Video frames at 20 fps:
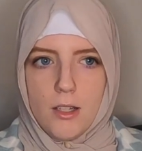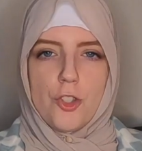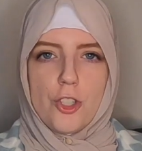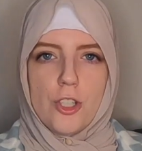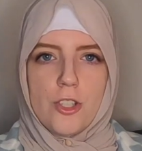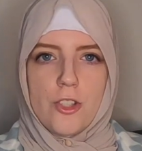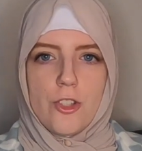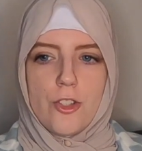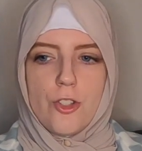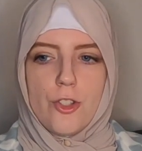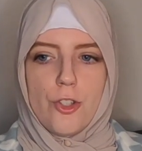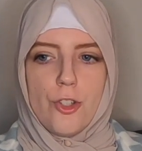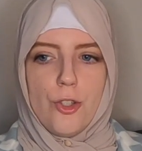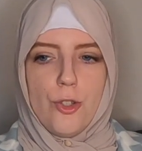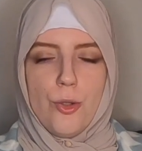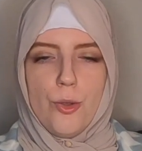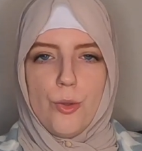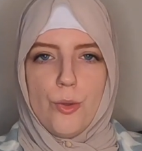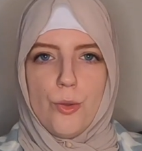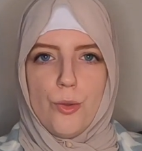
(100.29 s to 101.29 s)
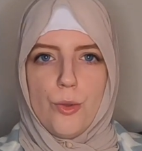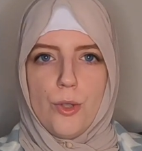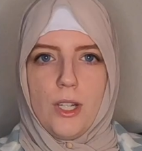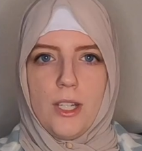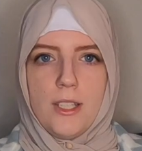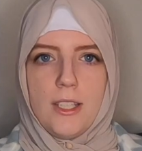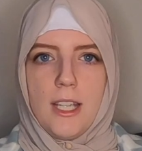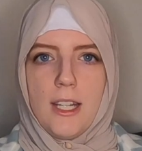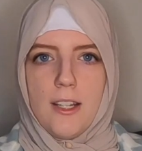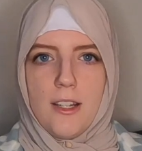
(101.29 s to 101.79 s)
just to
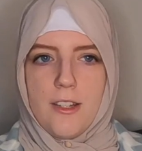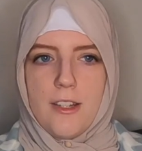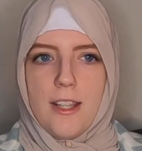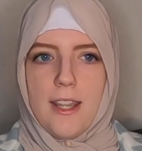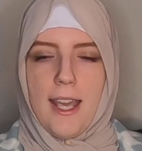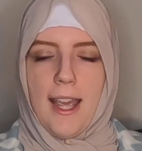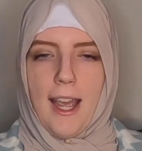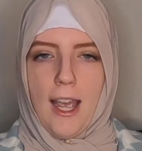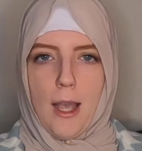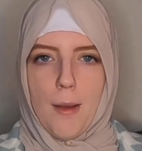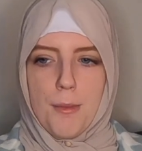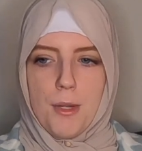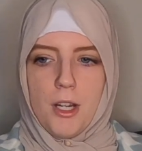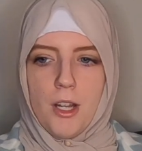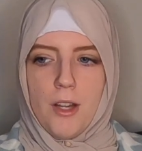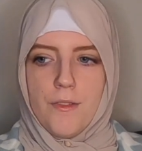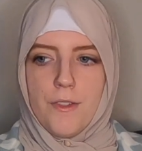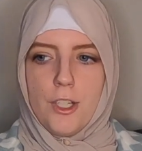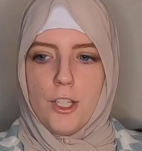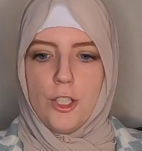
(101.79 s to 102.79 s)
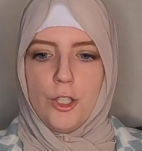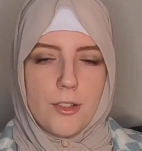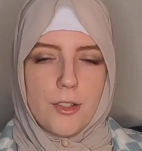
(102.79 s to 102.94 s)
get into the habit of it.